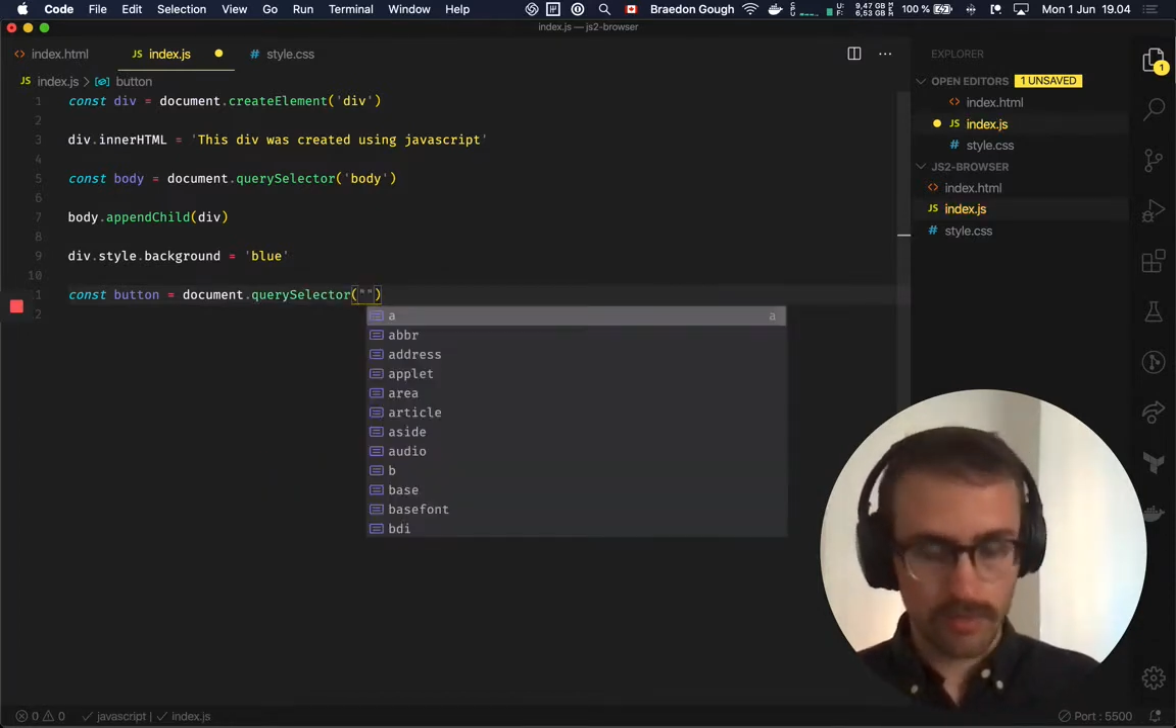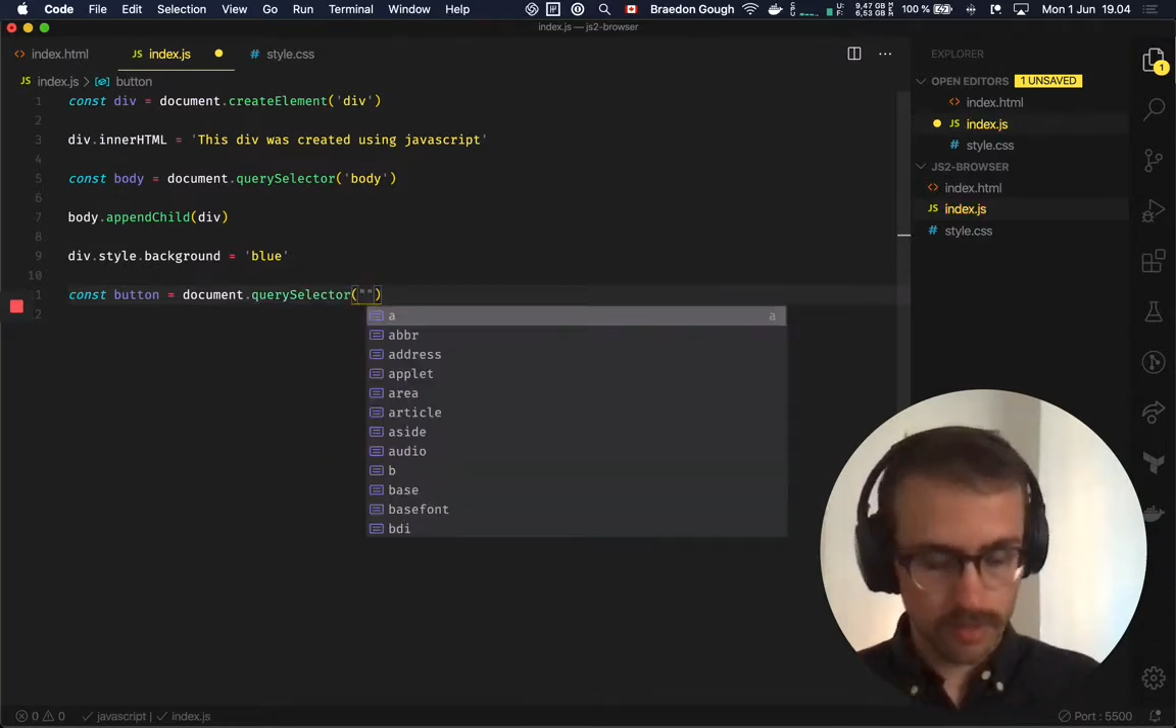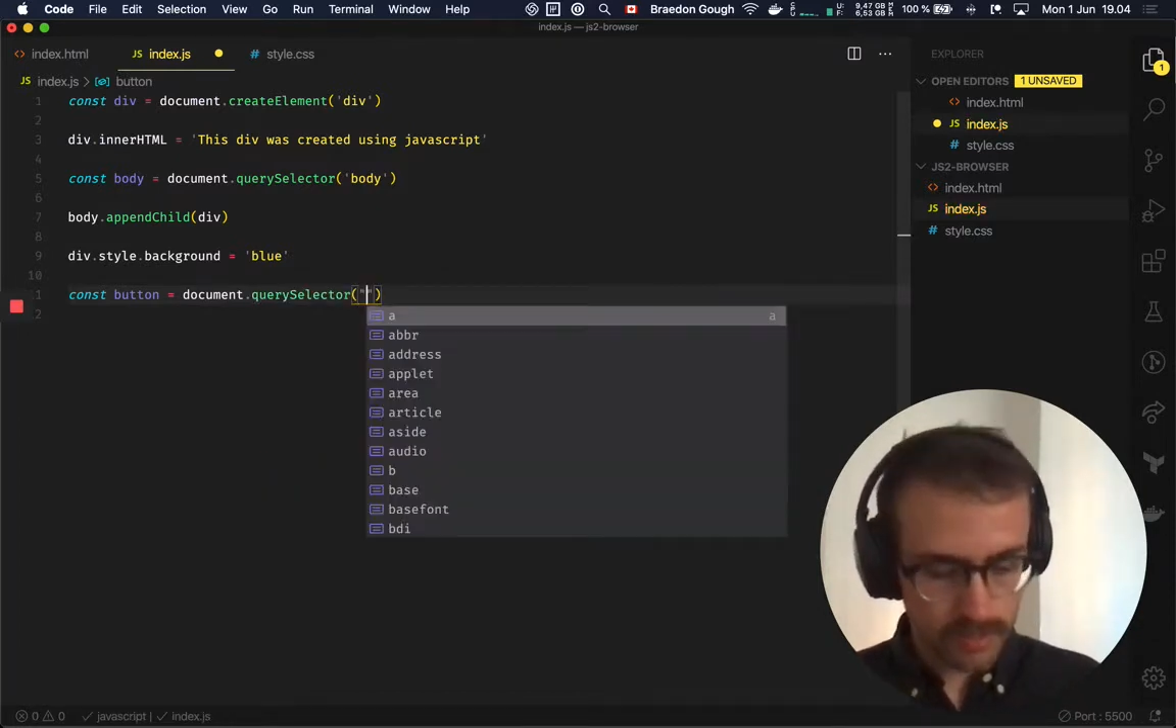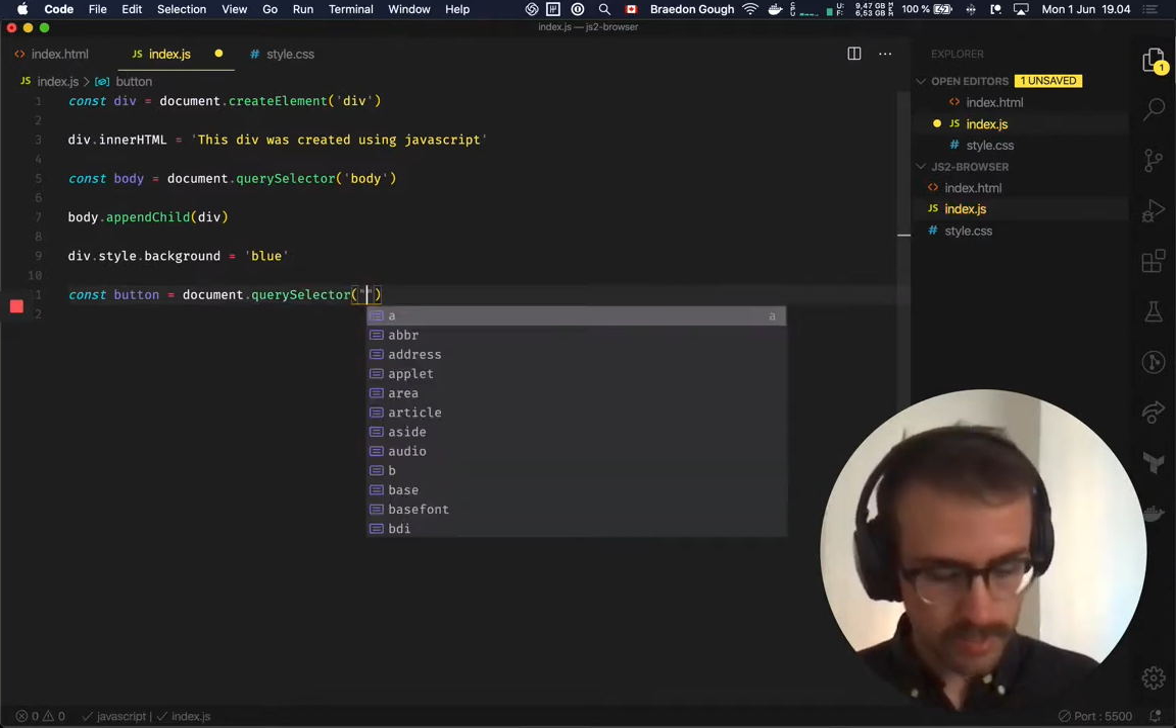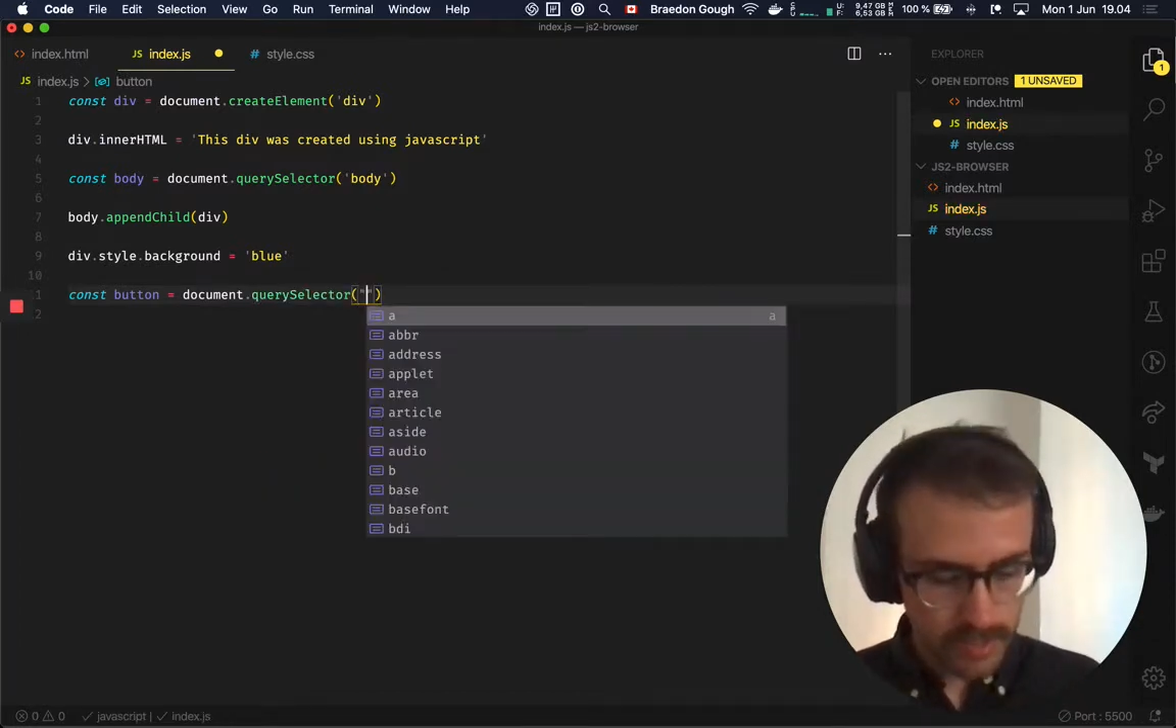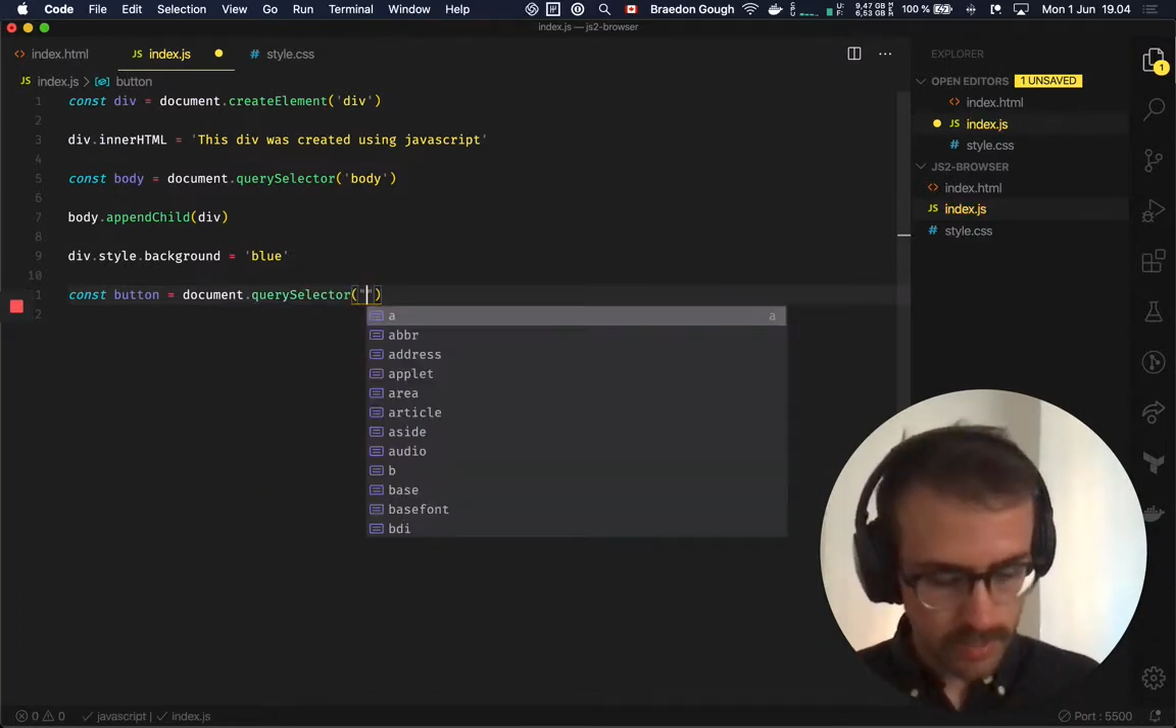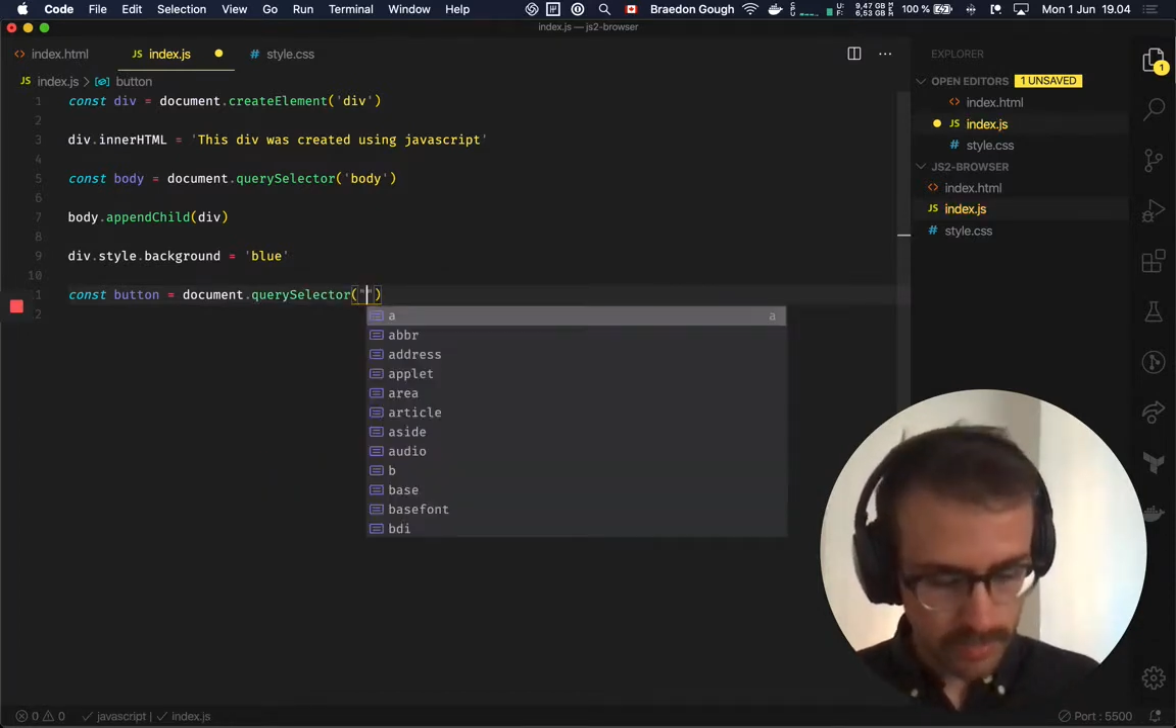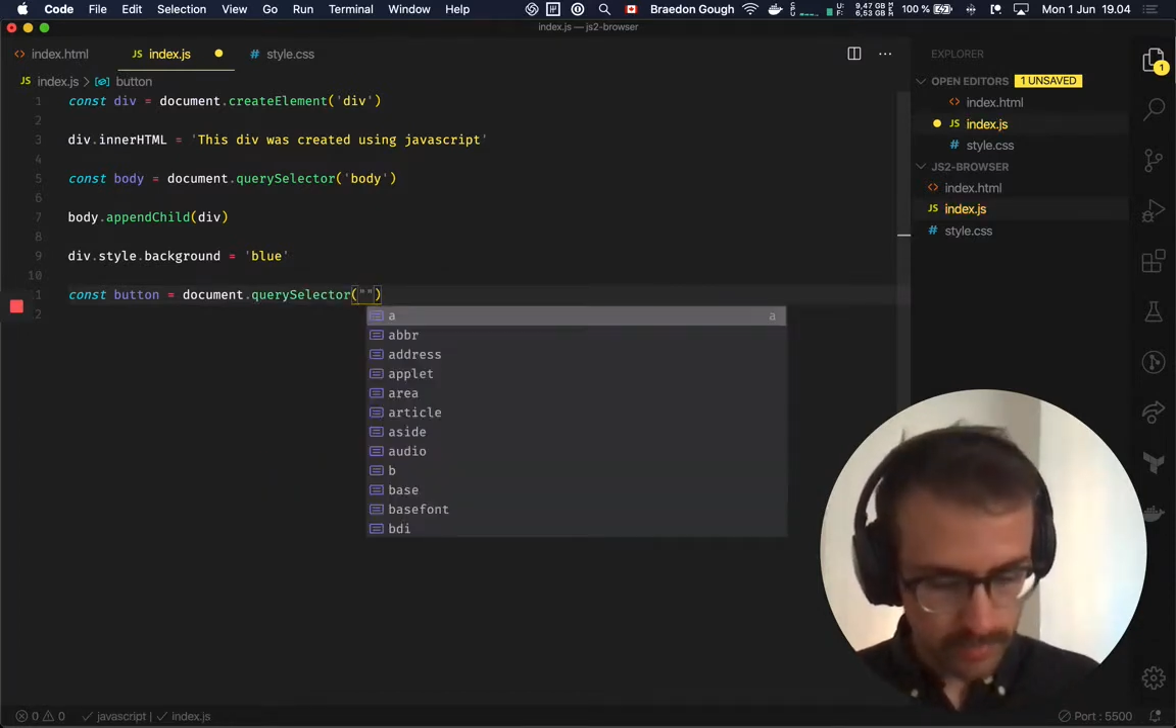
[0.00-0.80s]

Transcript: like that,